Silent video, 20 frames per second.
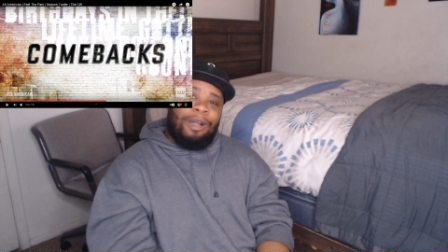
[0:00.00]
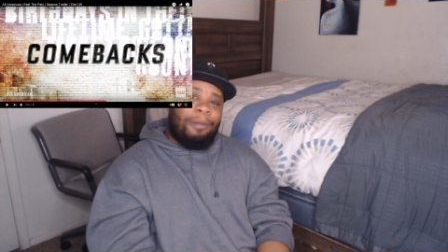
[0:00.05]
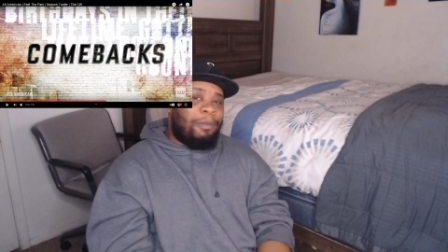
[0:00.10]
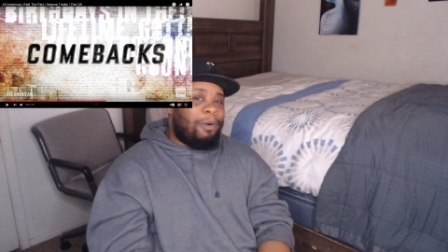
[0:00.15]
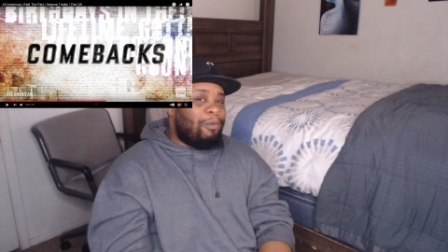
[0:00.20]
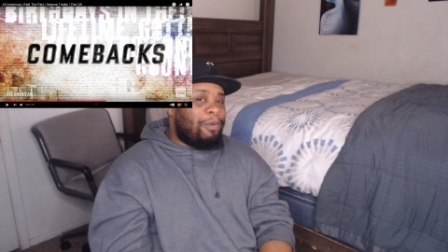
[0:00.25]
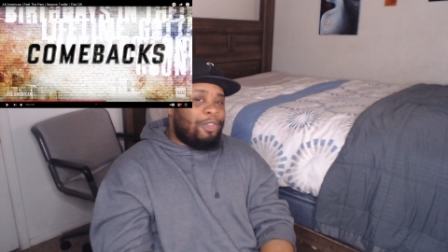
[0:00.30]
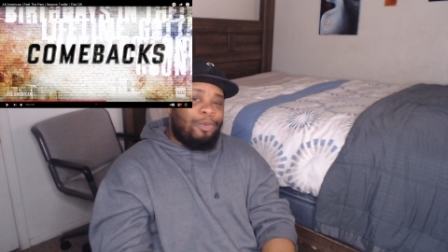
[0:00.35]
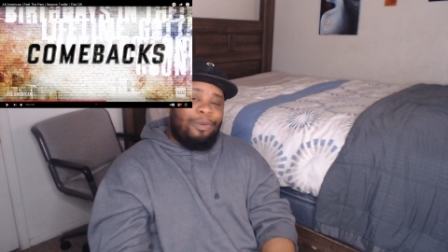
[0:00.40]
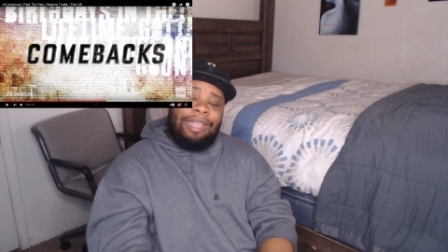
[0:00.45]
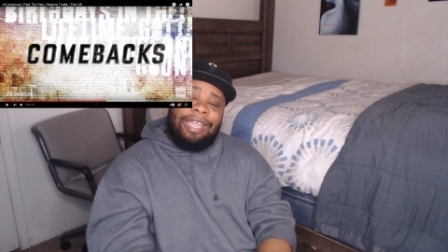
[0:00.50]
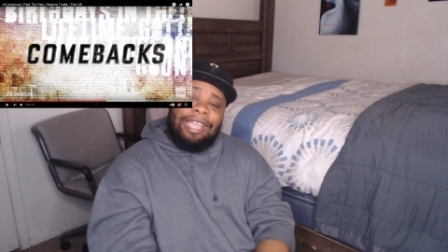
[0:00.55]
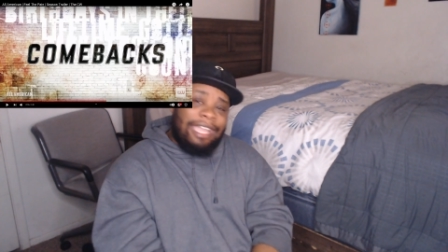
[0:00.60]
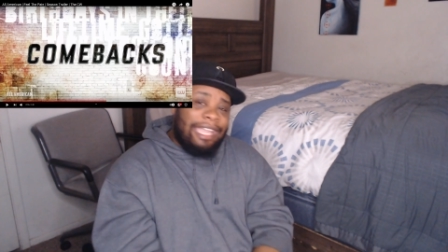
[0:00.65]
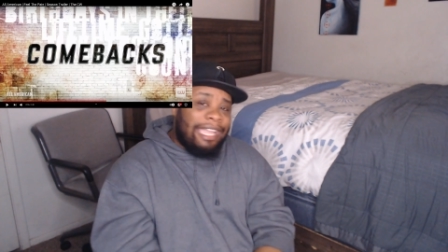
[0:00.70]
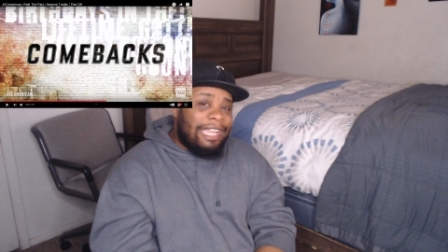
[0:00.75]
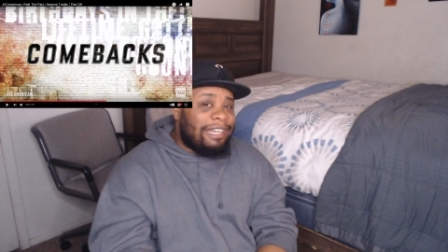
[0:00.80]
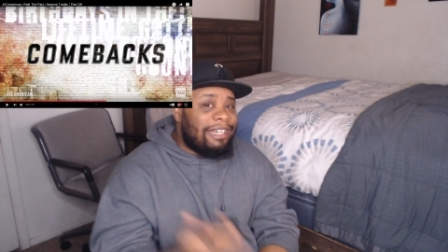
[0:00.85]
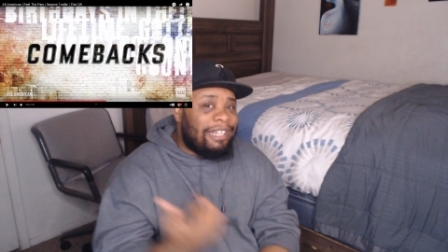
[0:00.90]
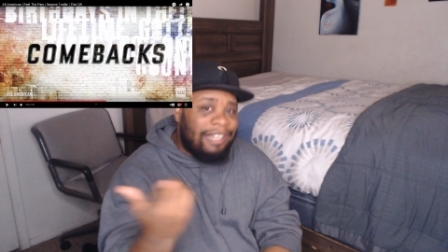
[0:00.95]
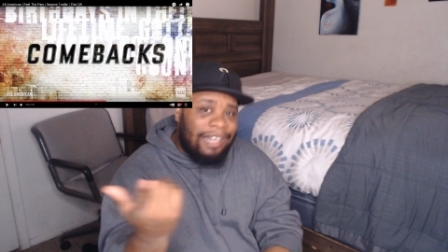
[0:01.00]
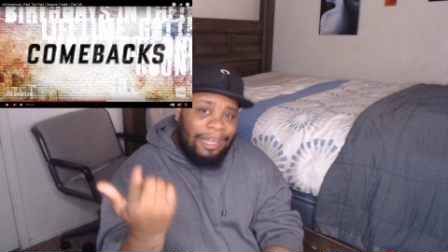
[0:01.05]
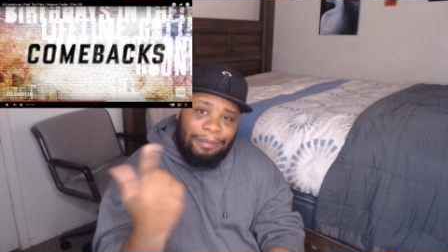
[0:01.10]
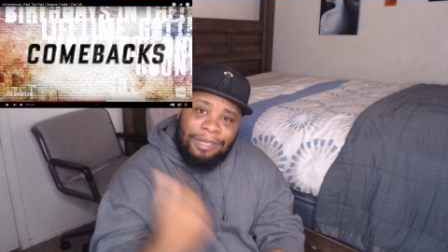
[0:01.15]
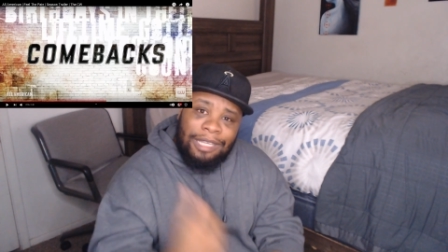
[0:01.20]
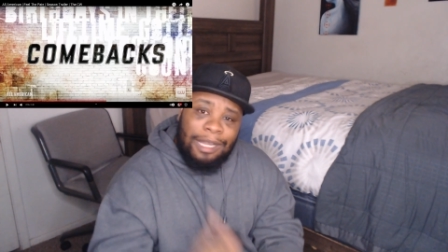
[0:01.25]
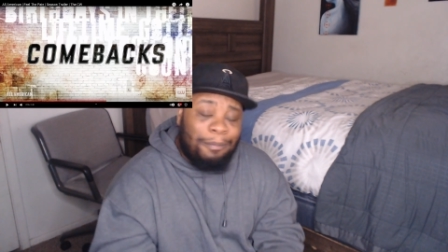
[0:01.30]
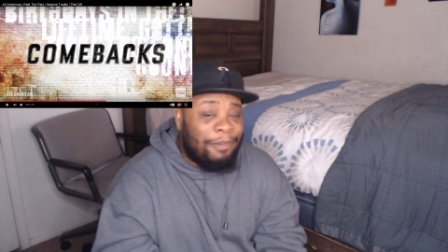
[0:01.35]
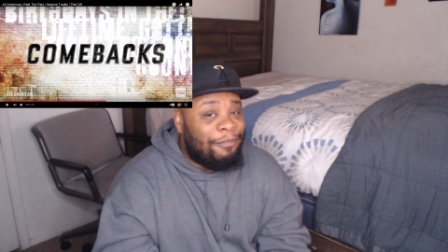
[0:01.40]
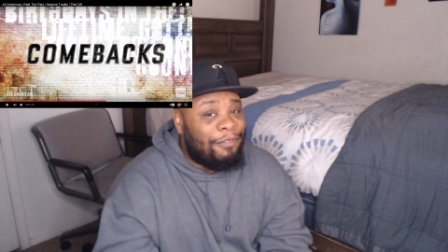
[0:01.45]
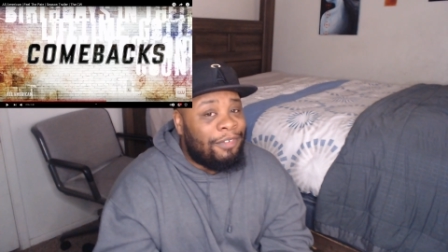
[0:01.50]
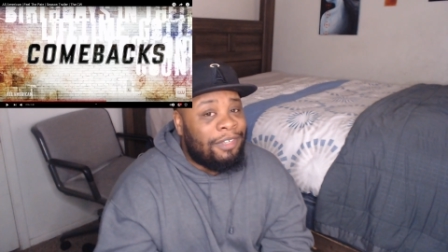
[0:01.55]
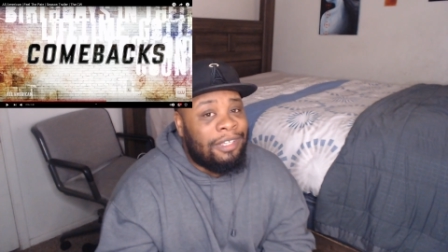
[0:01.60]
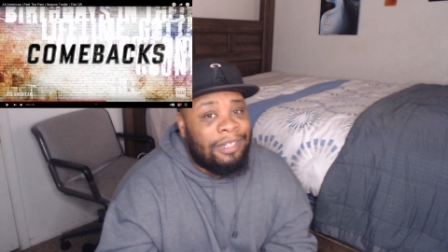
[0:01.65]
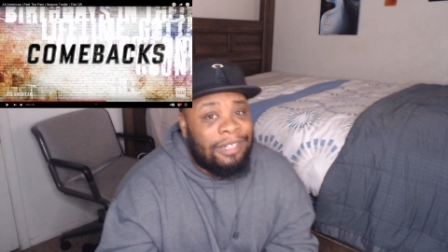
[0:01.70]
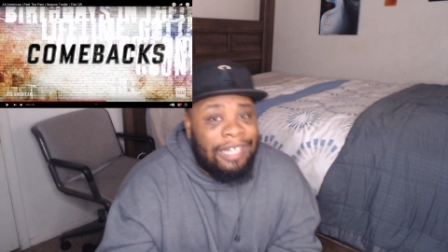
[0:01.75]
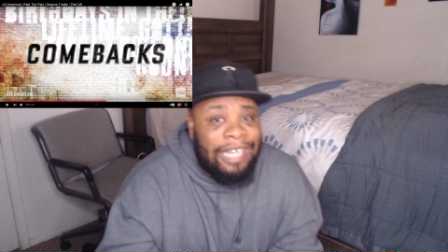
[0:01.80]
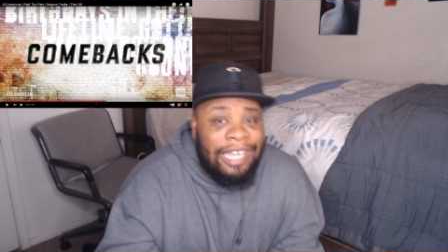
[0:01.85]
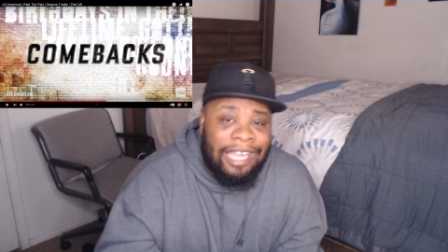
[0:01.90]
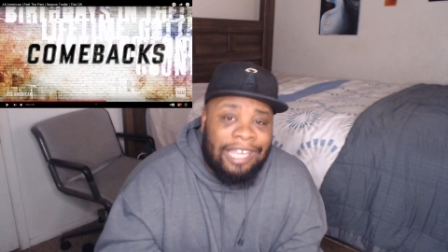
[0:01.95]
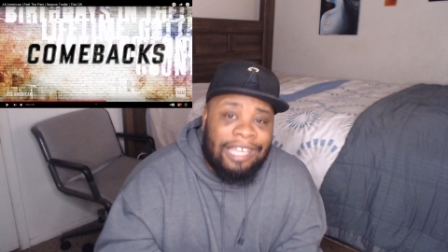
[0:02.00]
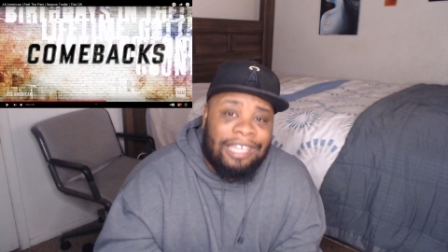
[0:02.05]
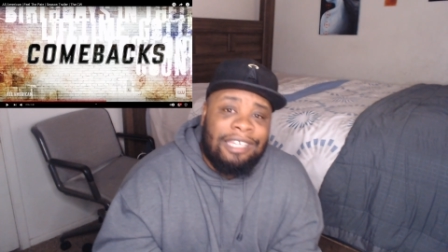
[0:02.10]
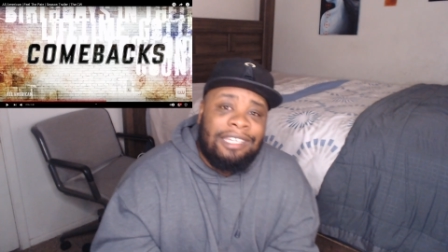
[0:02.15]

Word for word: But when you act ignorant, I'm coming for your neck.